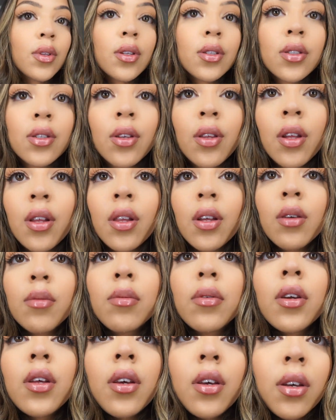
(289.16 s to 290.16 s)
so they look
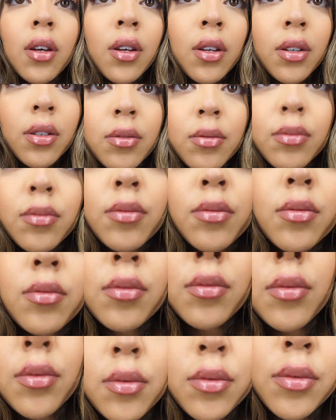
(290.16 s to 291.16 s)
pretty good
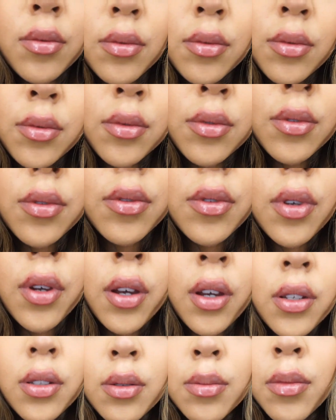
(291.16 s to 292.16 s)
if you
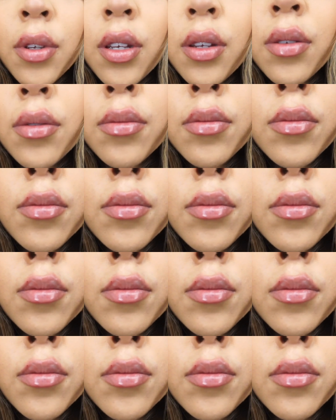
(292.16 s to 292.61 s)
ask me